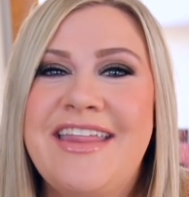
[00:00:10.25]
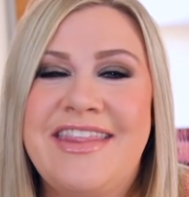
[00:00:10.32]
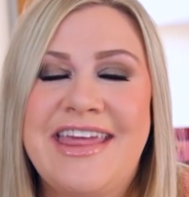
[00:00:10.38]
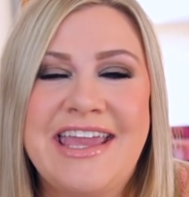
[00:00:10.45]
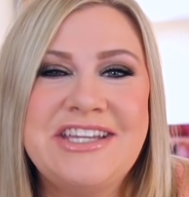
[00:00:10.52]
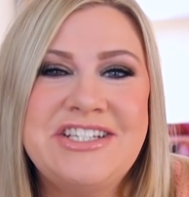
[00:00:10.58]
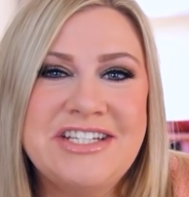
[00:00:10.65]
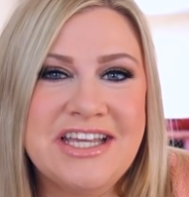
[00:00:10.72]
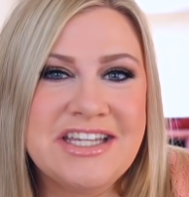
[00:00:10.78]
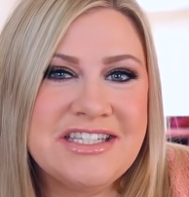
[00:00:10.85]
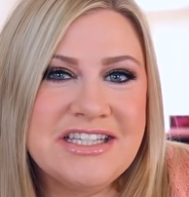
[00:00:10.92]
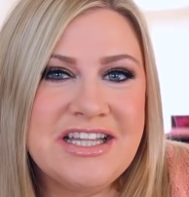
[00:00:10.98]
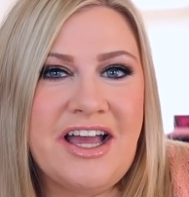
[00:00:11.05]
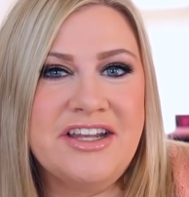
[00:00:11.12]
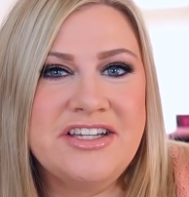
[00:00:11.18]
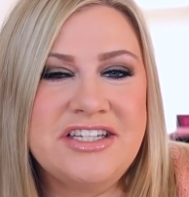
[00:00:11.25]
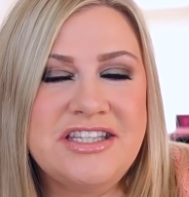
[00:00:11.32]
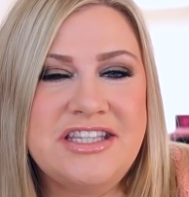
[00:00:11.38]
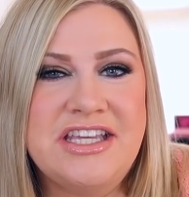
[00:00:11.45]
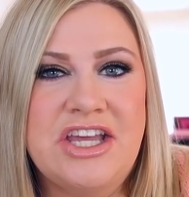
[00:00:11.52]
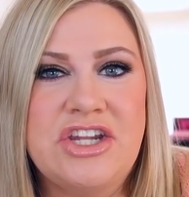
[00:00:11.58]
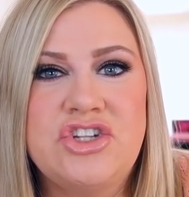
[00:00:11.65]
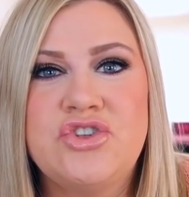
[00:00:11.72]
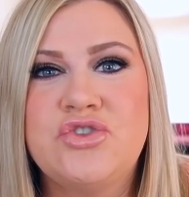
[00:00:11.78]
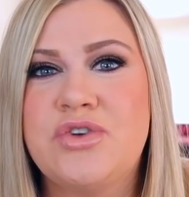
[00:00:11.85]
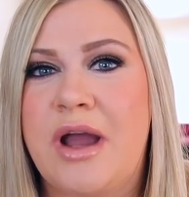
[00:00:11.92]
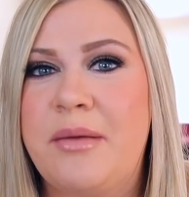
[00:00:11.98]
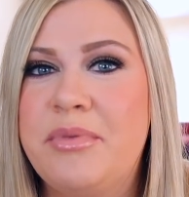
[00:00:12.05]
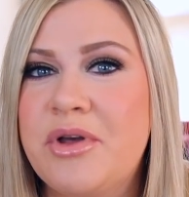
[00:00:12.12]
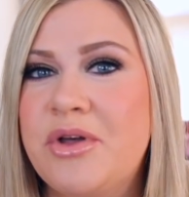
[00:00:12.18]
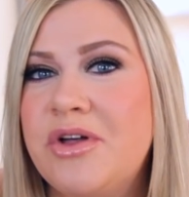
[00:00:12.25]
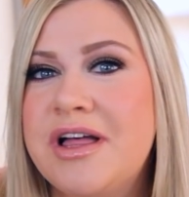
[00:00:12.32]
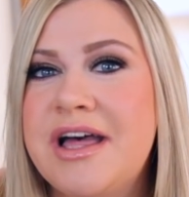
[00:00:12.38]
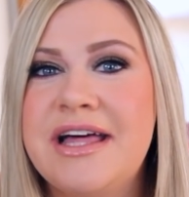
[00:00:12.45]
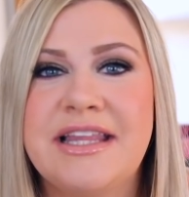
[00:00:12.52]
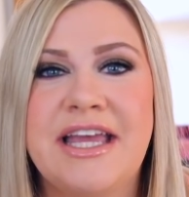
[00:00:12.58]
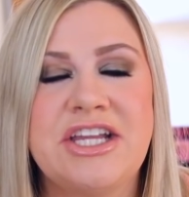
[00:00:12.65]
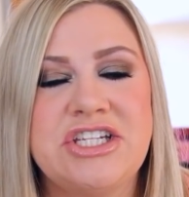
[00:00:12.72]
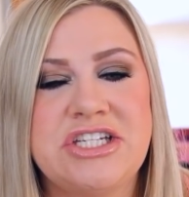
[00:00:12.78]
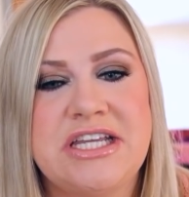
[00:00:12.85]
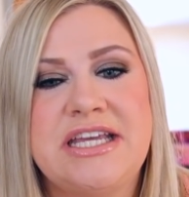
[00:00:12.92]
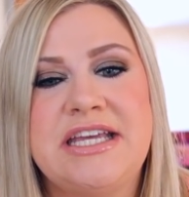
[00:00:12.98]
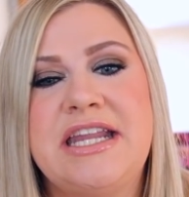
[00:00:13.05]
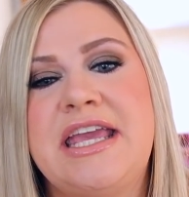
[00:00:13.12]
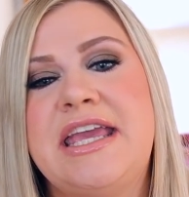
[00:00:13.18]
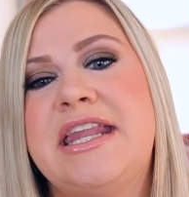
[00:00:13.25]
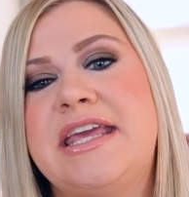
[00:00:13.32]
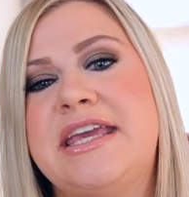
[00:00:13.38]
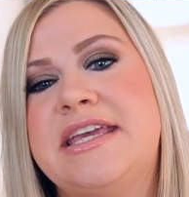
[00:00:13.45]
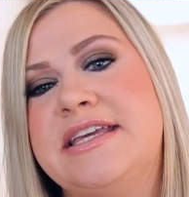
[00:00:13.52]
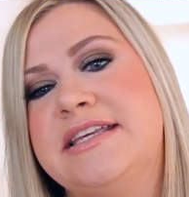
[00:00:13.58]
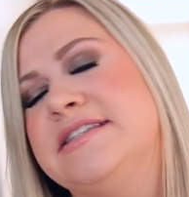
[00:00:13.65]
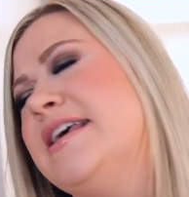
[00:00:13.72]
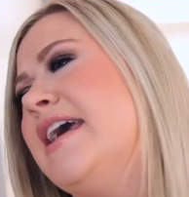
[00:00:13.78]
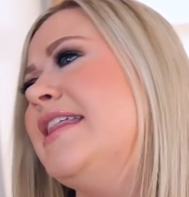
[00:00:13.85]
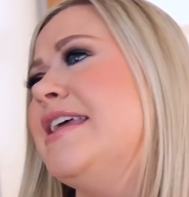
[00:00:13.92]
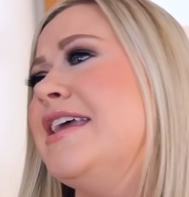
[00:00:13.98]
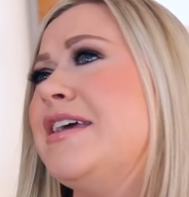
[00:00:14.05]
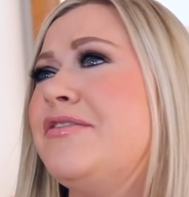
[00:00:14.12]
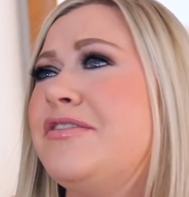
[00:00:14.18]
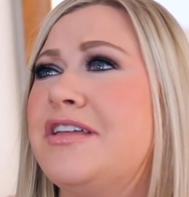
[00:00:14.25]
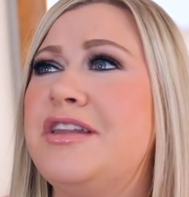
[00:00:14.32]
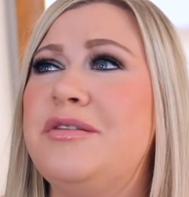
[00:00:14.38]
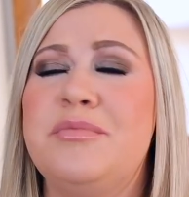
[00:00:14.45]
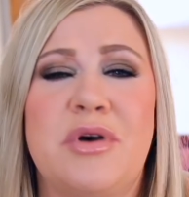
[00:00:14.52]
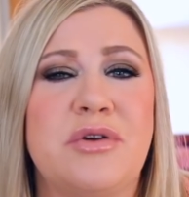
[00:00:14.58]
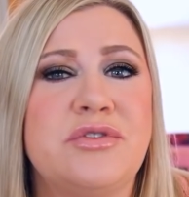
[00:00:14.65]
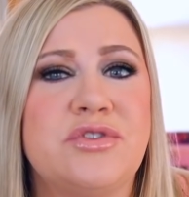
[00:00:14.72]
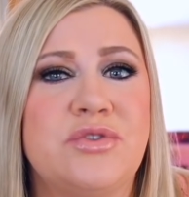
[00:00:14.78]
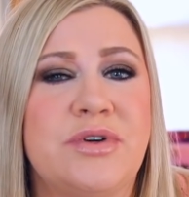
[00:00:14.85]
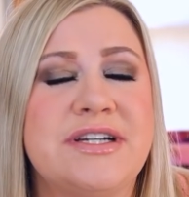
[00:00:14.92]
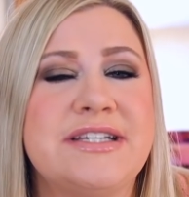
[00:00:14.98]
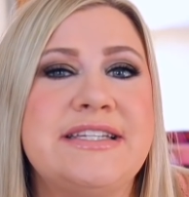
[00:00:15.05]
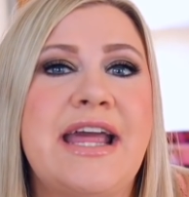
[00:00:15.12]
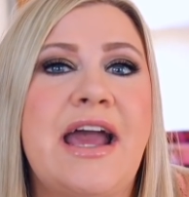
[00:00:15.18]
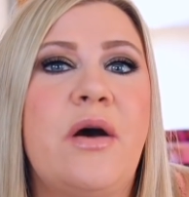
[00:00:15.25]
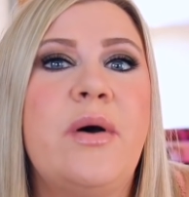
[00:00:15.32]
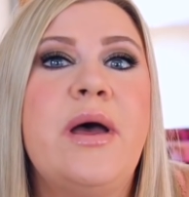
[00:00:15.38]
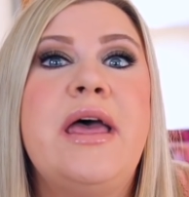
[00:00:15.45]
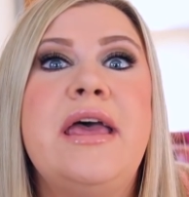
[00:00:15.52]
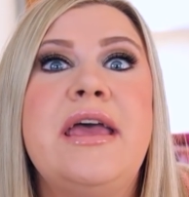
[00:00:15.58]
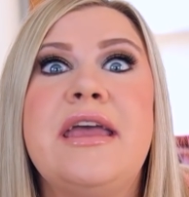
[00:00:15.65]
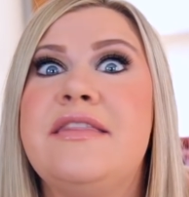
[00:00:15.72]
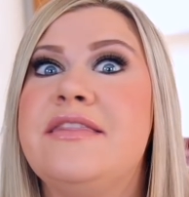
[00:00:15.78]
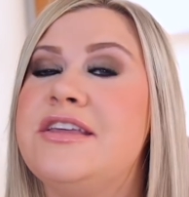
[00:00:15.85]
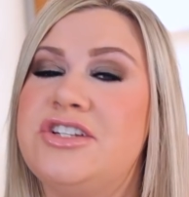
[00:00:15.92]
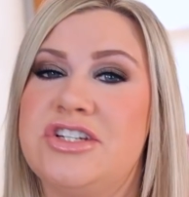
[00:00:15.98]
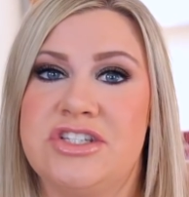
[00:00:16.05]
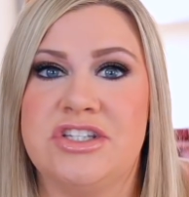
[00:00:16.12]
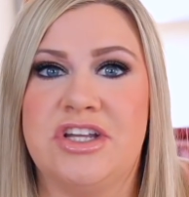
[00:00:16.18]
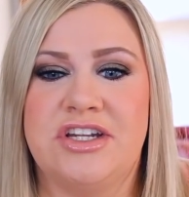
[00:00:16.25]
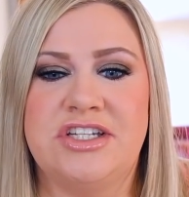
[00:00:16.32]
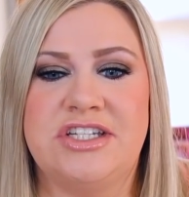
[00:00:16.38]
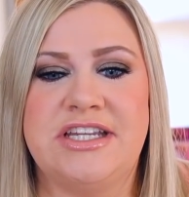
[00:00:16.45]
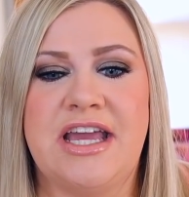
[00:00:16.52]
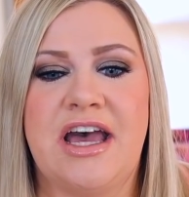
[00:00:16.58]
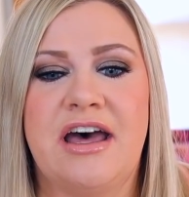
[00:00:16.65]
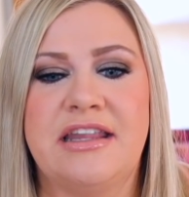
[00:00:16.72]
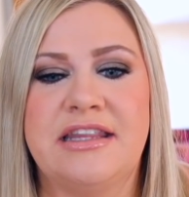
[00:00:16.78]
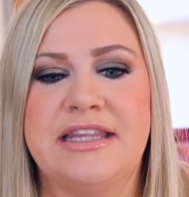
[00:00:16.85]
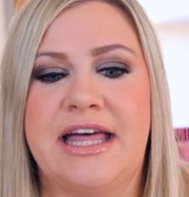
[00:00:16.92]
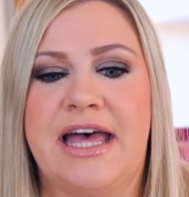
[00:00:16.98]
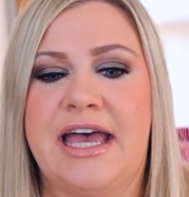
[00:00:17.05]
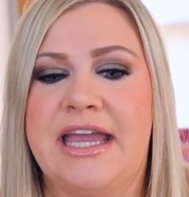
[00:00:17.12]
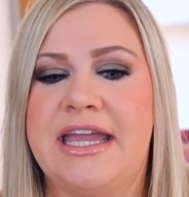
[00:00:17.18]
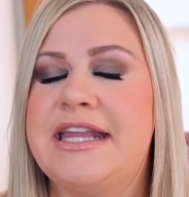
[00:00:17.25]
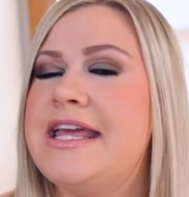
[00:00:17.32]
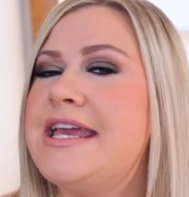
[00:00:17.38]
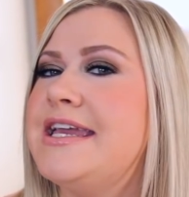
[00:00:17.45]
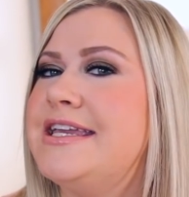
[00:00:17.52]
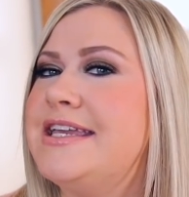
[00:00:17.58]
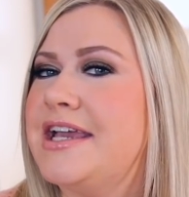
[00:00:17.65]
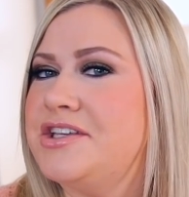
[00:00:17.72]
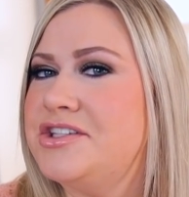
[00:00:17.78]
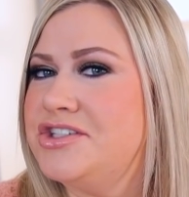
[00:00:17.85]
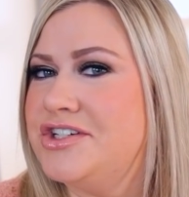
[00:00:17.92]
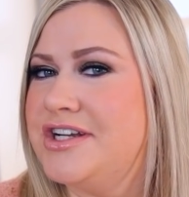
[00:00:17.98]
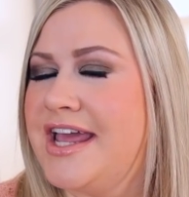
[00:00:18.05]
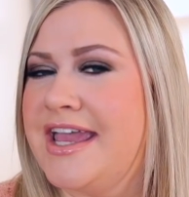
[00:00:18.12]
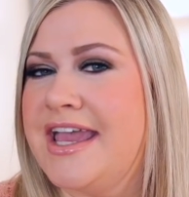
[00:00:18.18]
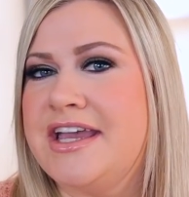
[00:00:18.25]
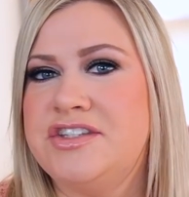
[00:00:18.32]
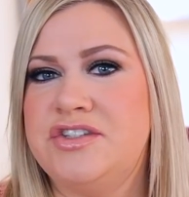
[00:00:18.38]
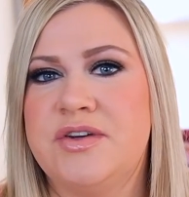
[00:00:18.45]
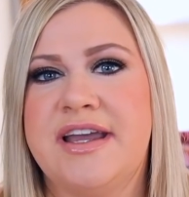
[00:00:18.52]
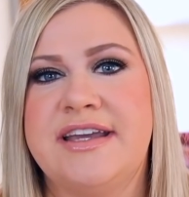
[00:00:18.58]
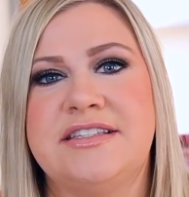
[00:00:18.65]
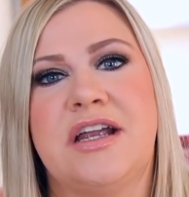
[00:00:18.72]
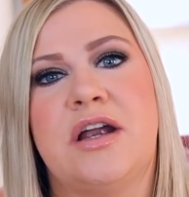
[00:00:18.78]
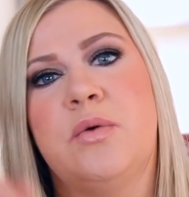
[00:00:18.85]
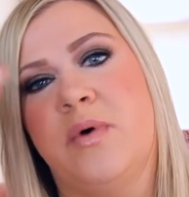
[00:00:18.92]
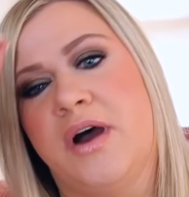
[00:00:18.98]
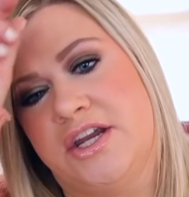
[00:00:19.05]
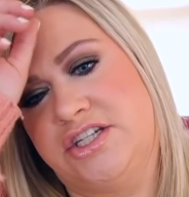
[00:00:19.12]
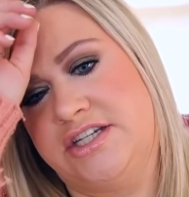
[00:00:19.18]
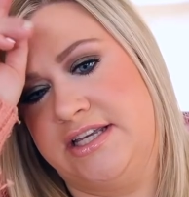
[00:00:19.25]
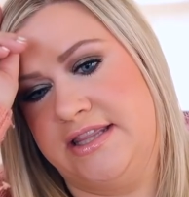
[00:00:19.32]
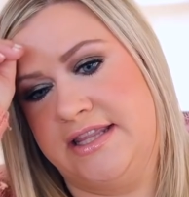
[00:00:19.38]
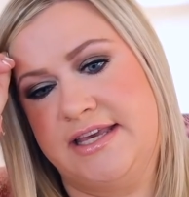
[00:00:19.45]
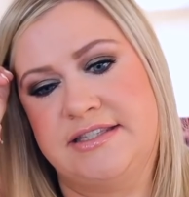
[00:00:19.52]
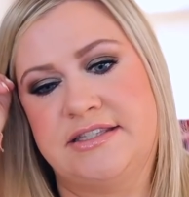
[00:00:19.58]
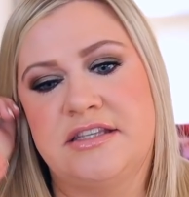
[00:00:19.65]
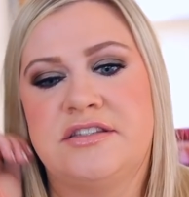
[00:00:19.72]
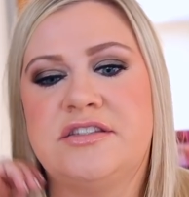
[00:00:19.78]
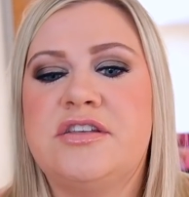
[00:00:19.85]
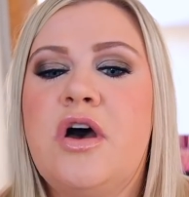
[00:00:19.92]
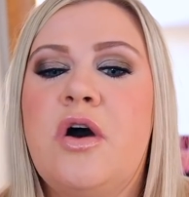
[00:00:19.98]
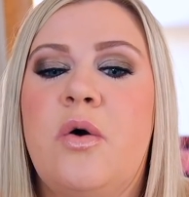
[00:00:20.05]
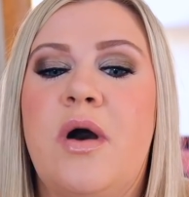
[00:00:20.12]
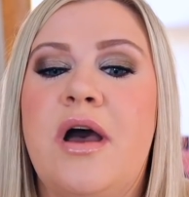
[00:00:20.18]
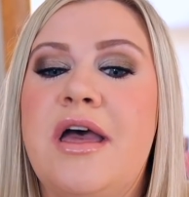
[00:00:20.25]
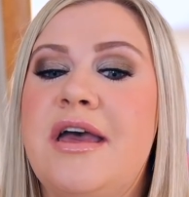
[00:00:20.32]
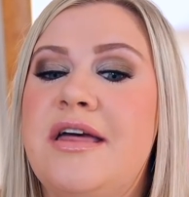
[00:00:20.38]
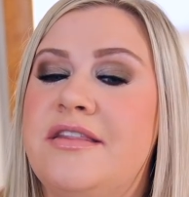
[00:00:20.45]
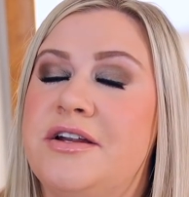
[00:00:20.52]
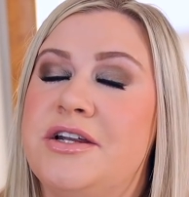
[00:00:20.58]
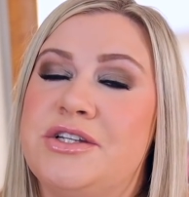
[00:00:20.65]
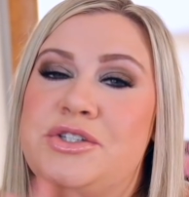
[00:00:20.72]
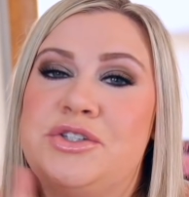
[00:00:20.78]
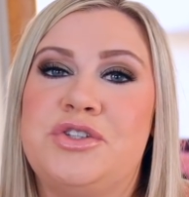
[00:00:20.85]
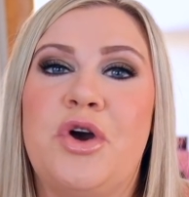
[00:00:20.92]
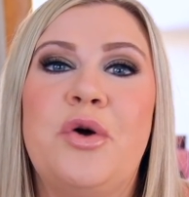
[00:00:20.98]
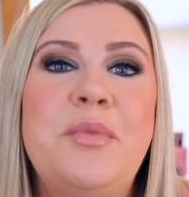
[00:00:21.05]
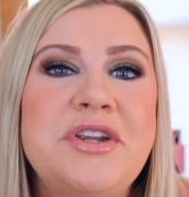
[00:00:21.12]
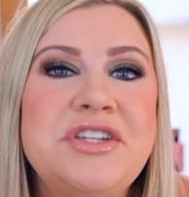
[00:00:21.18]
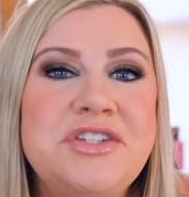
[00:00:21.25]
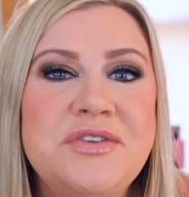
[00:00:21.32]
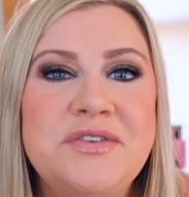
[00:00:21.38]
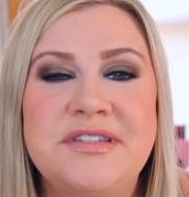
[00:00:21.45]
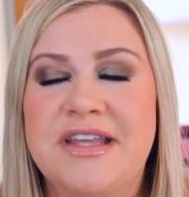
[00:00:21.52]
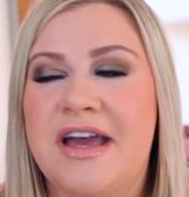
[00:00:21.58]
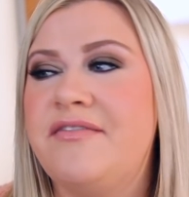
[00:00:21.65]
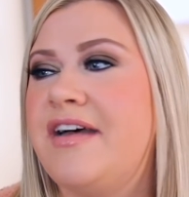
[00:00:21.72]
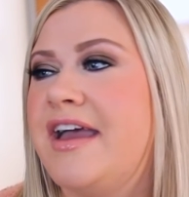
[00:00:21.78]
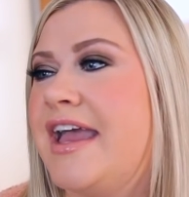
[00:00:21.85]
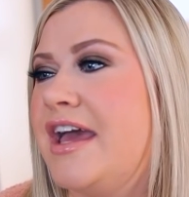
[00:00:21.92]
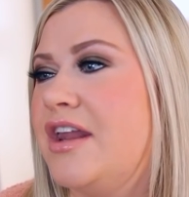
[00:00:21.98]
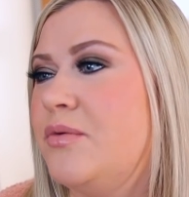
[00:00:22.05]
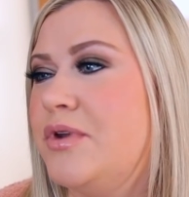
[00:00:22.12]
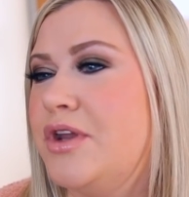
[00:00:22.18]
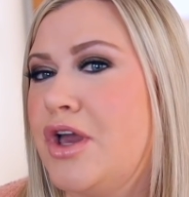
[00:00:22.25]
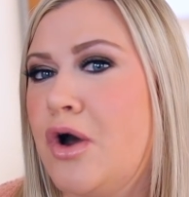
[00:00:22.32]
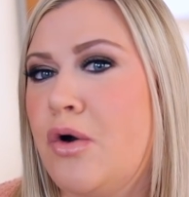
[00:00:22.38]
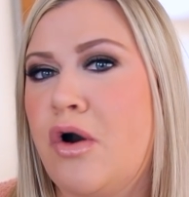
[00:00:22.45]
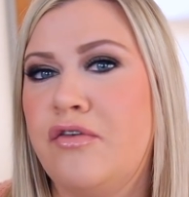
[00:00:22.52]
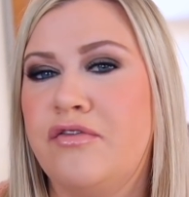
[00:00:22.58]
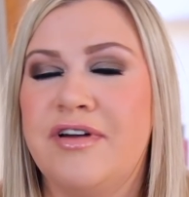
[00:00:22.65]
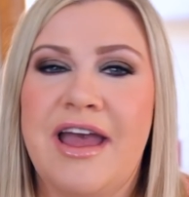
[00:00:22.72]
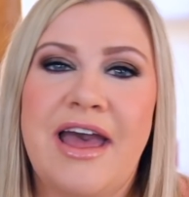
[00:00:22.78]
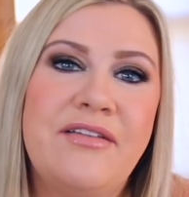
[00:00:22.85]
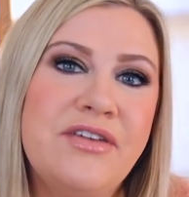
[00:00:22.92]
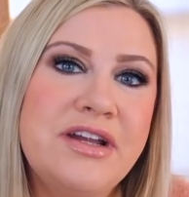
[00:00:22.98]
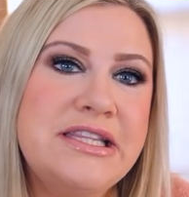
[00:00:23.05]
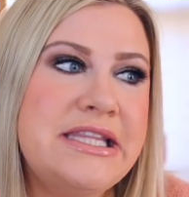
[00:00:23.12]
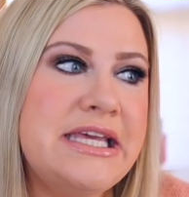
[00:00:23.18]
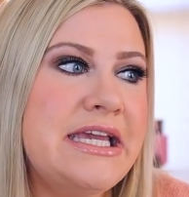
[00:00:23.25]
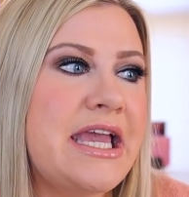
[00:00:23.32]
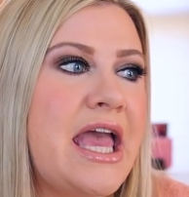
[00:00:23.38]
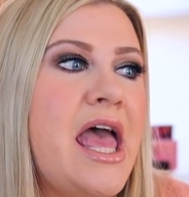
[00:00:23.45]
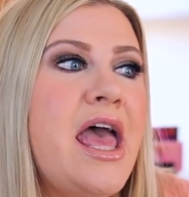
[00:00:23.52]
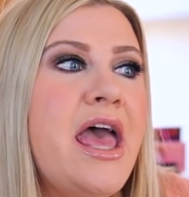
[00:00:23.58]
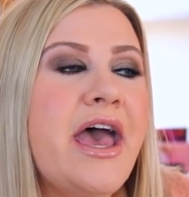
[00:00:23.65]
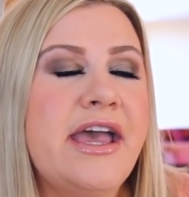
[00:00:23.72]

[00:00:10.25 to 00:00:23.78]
They just launched the Tropical Collection. It is, I think, in most stores now and they just launched it online yesterday as you guys are watching this. So there is so much new stuff. I kind of want to go over everything.